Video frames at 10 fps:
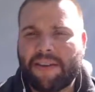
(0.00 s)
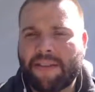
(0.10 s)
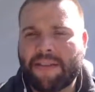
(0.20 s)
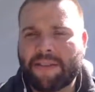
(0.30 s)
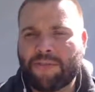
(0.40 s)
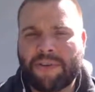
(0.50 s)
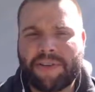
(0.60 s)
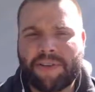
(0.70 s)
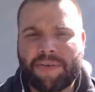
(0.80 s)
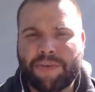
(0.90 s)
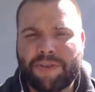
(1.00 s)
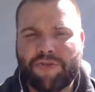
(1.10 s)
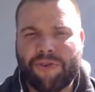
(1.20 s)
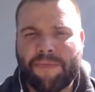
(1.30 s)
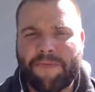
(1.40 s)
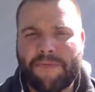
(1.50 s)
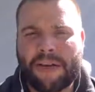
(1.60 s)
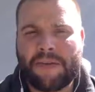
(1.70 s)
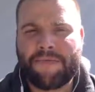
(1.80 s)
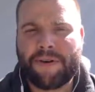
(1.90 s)
This one was a trip
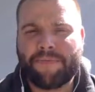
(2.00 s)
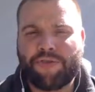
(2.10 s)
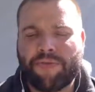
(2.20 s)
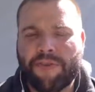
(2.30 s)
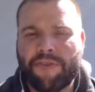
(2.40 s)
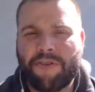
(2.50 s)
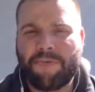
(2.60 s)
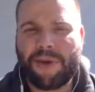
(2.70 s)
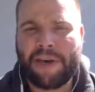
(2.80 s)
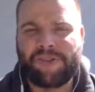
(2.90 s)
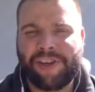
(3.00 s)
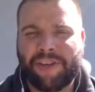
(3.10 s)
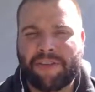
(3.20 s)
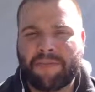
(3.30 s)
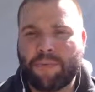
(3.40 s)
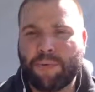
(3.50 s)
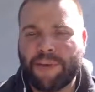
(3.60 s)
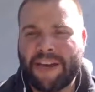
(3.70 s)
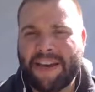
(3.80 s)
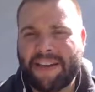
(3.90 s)
from Toronto, Beijing,
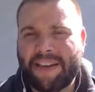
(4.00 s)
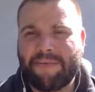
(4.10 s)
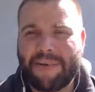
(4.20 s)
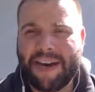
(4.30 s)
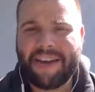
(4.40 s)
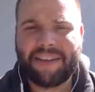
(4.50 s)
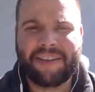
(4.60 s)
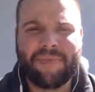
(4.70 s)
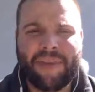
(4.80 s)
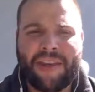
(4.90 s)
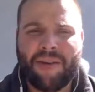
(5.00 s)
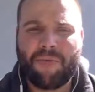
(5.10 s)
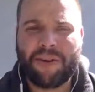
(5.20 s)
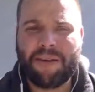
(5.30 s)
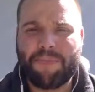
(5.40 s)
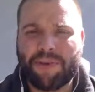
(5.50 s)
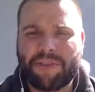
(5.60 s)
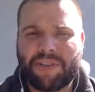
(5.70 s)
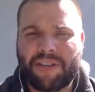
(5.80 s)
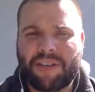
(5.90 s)
Phuket, and back. When I
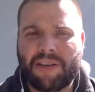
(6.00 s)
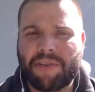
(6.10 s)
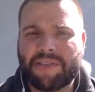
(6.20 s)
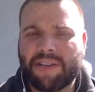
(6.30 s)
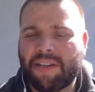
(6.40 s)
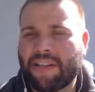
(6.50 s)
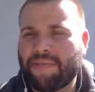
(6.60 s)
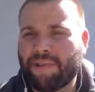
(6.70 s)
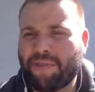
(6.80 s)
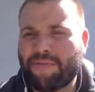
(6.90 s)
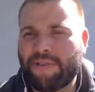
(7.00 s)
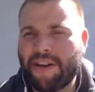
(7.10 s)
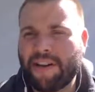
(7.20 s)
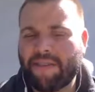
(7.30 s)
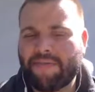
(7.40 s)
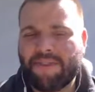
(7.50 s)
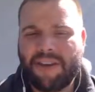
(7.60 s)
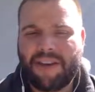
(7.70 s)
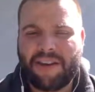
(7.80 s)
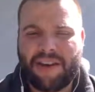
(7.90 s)
booked it, it was 1105.
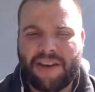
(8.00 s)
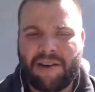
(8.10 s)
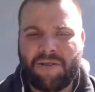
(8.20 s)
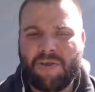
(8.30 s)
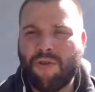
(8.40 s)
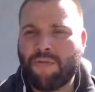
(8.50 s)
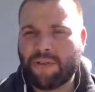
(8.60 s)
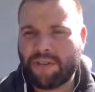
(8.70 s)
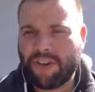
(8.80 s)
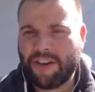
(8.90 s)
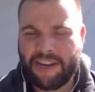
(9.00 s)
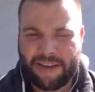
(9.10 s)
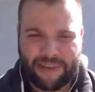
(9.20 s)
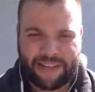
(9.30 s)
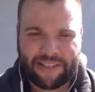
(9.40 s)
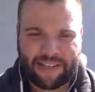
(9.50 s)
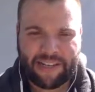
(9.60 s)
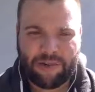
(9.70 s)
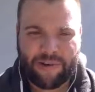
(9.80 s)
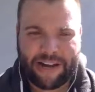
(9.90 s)
Now, over time, it
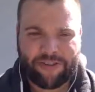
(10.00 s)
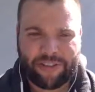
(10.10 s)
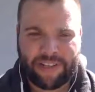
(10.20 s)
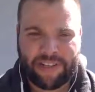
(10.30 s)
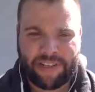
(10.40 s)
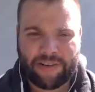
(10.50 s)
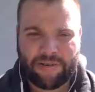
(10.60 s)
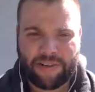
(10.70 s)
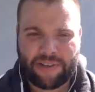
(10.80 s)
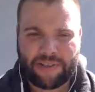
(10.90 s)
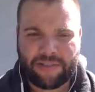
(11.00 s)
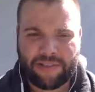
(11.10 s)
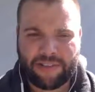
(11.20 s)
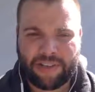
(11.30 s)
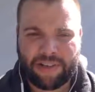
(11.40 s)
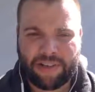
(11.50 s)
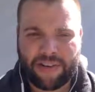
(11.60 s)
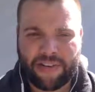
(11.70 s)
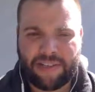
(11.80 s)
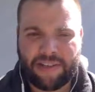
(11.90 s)
did gradually increase. Look here,
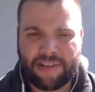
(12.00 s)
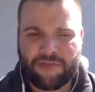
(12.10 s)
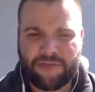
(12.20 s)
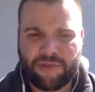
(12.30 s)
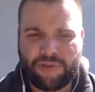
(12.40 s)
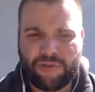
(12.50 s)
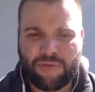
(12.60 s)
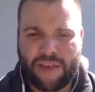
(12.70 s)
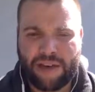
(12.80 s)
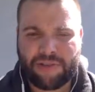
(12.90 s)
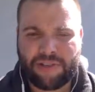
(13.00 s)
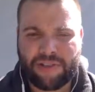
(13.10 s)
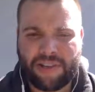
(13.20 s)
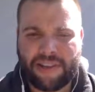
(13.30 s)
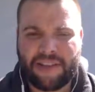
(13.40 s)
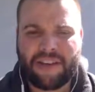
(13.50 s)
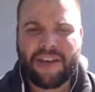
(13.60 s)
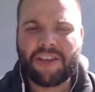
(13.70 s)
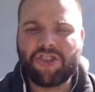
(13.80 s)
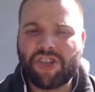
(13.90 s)
1800, 2000, and then
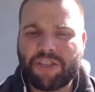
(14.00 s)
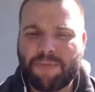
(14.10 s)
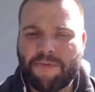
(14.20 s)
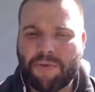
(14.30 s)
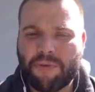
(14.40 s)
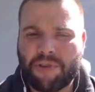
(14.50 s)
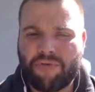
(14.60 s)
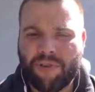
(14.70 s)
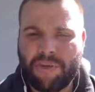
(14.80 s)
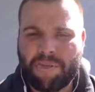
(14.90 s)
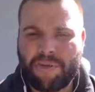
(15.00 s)
just before the trip,